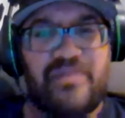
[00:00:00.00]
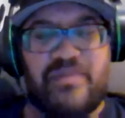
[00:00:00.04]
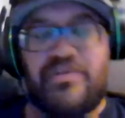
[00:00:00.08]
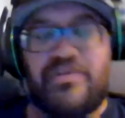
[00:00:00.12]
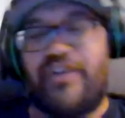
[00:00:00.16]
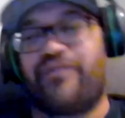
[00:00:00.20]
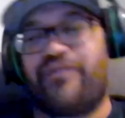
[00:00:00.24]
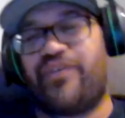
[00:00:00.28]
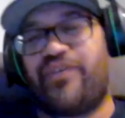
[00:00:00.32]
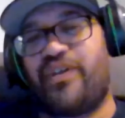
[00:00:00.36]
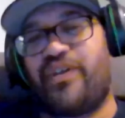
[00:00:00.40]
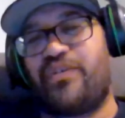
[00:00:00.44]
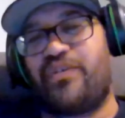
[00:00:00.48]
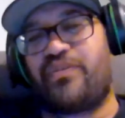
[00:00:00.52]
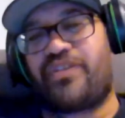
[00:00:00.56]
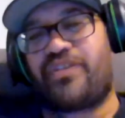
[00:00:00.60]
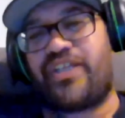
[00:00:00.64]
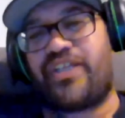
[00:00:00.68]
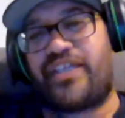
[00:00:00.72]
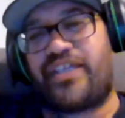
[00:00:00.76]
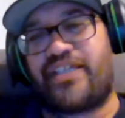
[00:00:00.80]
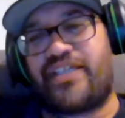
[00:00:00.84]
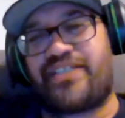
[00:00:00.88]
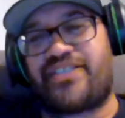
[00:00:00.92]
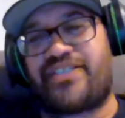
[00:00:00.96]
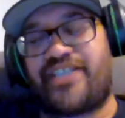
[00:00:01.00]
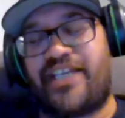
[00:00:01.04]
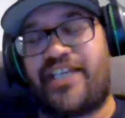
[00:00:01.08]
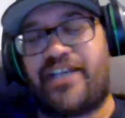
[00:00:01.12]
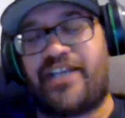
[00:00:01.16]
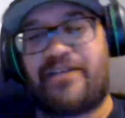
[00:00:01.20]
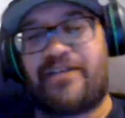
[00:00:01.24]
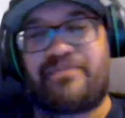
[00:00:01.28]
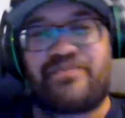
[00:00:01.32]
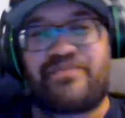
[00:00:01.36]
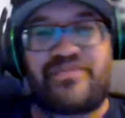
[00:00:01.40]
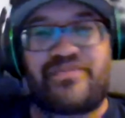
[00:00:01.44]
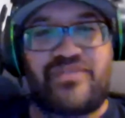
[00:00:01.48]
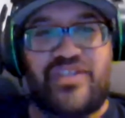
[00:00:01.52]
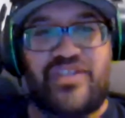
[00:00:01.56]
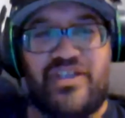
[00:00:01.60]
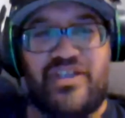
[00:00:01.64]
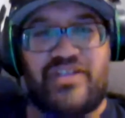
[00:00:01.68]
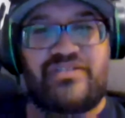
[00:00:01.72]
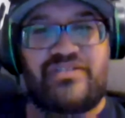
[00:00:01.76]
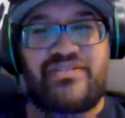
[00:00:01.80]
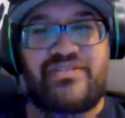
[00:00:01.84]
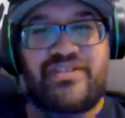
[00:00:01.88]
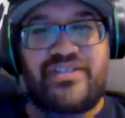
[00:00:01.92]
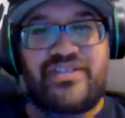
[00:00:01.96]
But my final thing is that you
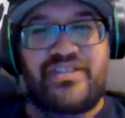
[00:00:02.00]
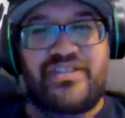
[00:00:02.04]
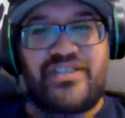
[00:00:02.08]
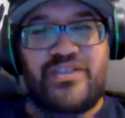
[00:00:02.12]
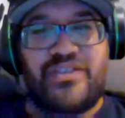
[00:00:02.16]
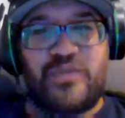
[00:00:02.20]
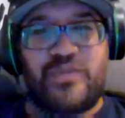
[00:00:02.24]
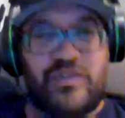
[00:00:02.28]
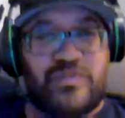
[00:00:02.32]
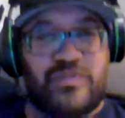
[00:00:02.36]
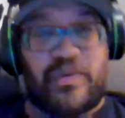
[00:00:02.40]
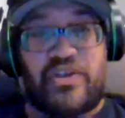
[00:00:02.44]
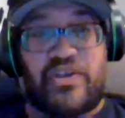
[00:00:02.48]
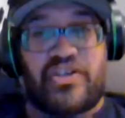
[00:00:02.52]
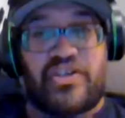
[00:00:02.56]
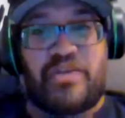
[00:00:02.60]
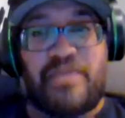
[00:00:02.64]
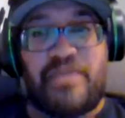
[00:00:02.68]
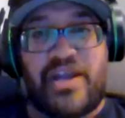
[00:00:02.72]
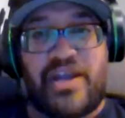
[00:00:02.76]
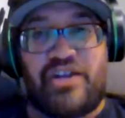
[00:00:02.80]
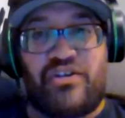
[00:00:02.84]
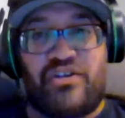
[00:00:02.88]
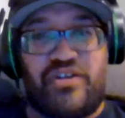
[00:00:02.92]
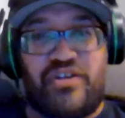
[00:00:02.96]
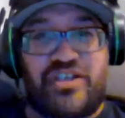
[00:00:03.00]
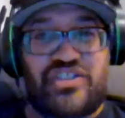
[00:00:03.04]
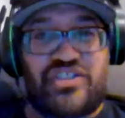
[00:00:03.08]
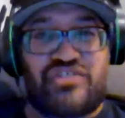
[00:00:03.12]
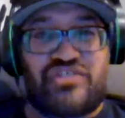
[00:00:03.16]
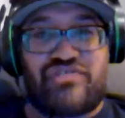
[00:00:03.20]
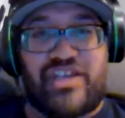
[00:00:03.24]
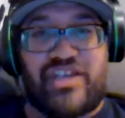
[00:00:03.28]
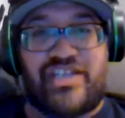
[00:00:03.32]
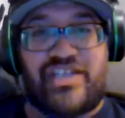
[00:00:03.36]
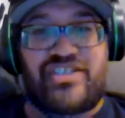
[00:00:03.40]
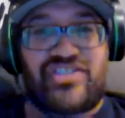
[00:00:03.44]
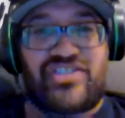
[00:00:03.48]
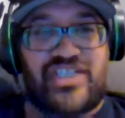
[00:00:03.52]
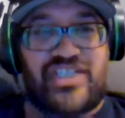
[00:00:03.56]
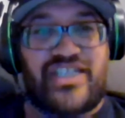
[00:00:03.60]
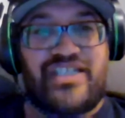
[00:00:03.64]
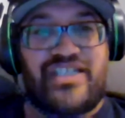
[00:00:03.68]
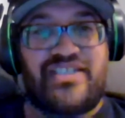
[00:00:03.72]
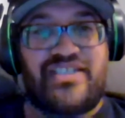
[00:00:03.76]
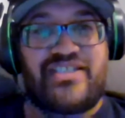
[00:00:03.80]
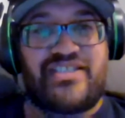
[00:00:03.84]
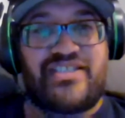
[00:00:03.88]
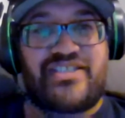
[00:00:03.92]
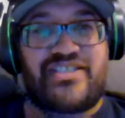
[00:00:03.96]
know, we've spoken about a lot of
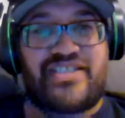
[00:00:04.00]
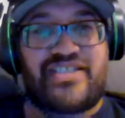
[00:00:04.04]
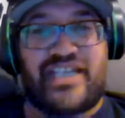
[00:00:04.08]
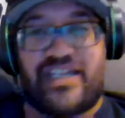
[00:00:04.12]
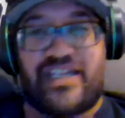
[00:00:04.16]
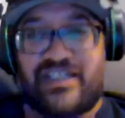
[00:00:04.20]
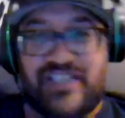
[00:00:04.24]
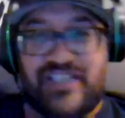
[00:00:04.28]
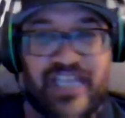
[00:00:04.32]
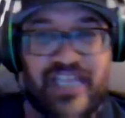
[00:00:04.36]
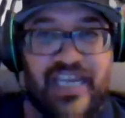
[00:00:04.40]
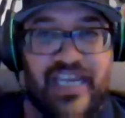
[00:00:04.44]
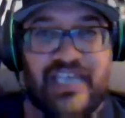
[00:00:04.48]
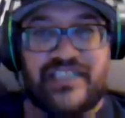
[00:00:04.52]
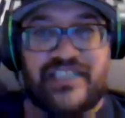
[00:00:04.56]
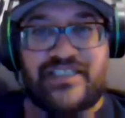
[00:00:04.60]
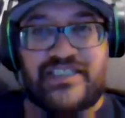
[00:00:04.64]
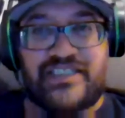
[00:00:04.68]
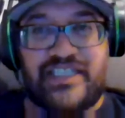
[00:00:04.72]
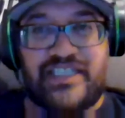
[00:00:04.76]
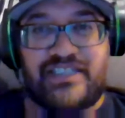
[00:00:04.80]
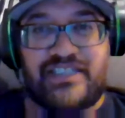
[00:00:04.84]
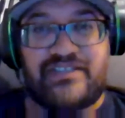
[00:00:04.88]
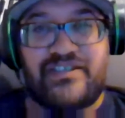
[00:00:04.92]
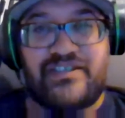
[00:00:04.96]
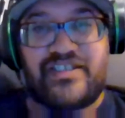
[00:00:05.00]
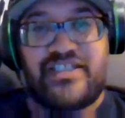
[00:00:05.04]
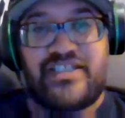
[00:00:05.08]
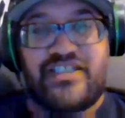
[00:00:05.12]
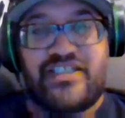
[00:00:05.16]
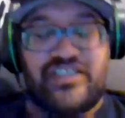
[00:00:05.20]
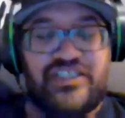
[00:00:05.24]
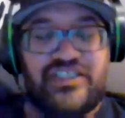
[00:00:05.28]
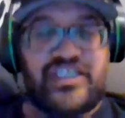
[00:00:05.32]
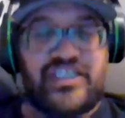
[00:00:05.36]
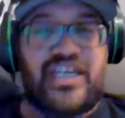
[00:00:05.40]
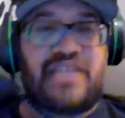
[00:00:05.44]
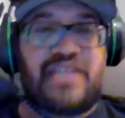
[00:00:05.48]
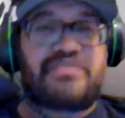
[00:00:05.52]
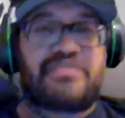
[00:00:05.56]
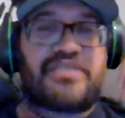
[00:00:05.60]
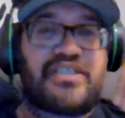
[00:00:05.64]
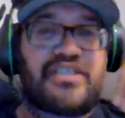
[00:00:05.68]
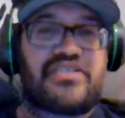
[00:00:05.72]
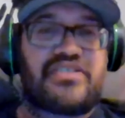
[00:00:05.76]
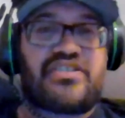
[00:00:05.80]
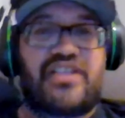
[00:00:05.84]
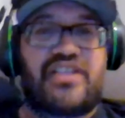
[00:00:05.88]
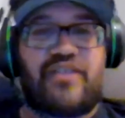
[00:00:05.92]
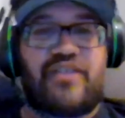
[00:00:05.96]
strategies and attacks and setups
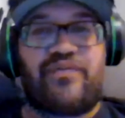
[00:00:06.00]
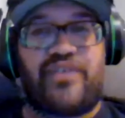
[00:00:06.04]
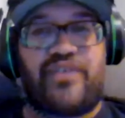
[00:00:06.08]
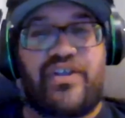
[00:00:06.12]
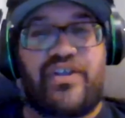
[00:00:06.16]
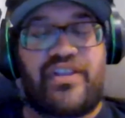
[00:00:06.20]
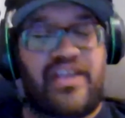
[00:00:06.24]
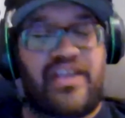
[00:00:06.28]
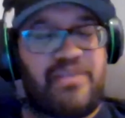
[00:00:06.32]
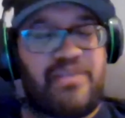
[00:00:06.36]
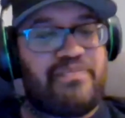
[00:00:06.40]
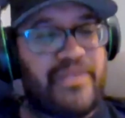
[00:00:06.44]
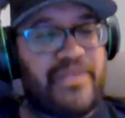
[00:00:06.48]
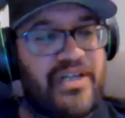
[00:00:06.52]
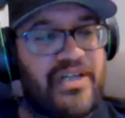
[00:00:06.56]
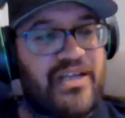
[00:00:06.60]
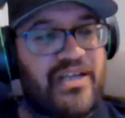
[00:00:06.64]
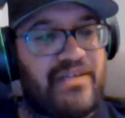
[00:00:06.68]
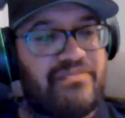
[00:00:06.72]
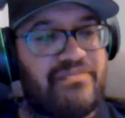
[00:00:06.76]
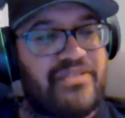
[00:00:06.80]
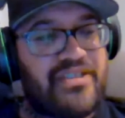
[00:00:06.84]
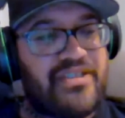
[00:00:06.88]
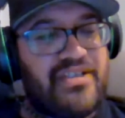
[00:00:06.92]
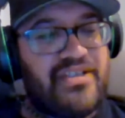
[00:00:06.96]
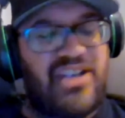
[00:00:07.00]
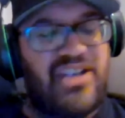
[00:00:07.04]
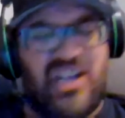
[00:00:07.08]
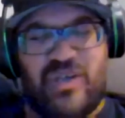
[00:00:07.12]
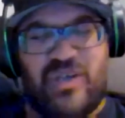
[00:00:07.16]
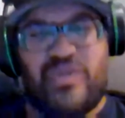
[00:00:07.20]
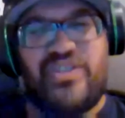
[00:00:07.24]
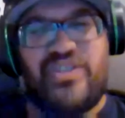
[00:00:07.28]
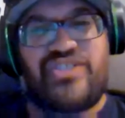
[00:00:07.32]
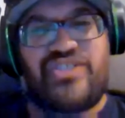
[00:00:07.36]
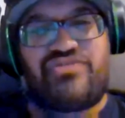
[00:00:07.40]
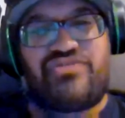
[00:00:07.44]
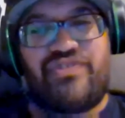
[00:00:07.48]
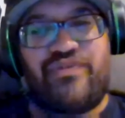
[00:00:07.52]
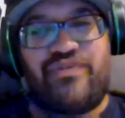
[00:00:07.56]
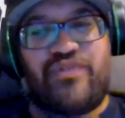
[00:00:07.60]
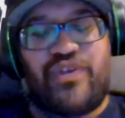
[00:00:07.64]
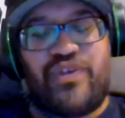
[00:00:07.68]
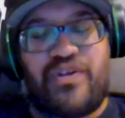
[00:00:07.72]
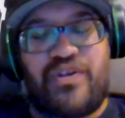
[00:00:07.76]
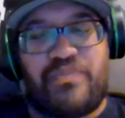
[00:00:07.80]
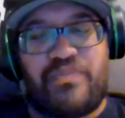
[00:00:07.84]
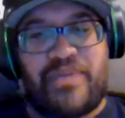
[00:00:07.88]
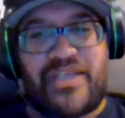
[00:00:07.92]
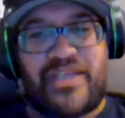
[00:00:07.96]
and stuff like that, but I always
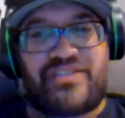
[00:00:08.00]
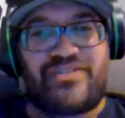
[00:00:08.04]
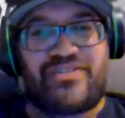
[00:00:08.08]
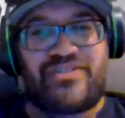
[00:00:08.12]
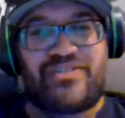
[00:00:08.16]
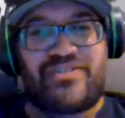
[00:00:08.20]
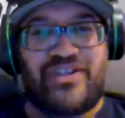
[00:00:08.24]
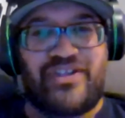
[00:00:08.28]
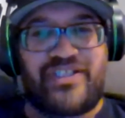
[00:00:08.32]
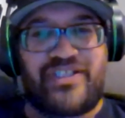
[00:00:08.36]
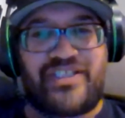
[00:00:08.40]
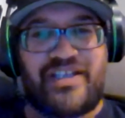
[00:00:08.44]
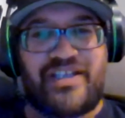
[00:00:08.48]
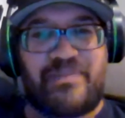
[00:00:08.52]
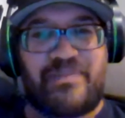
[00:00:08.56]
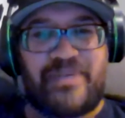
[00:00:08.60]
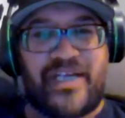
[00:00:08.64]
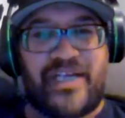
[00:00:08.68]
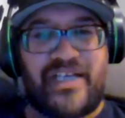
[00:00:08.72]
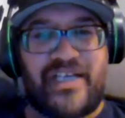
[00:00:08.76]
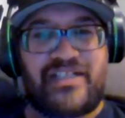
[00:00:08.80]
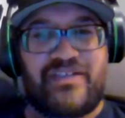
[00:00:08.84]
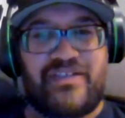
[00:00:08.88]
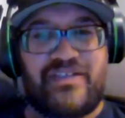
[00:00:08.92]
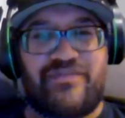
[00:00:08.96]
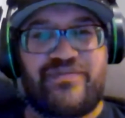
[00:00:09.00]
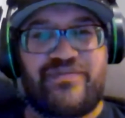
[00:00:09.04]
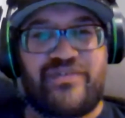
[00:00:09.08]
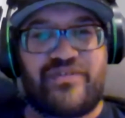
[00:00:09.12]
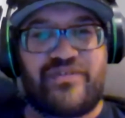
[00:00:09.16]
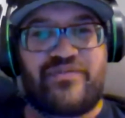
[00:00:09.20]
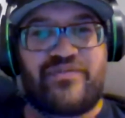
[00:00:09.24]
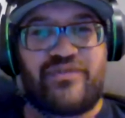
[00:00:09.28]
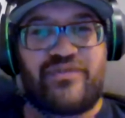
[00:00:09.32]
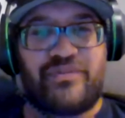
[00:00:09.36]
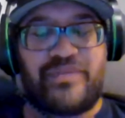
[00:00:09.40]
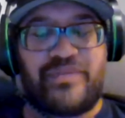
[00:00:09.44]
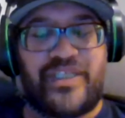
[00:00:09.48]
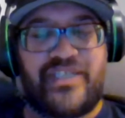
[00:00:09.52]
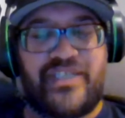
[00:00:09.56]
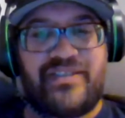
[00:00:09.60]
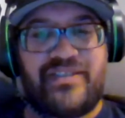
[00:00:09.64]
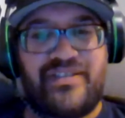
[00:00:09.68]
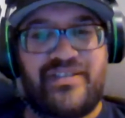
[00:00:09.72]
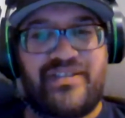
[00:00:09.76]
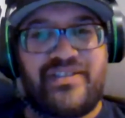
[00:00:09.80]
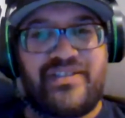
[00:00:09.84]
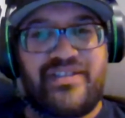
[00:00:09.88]
revert it back to like kapahaka for me.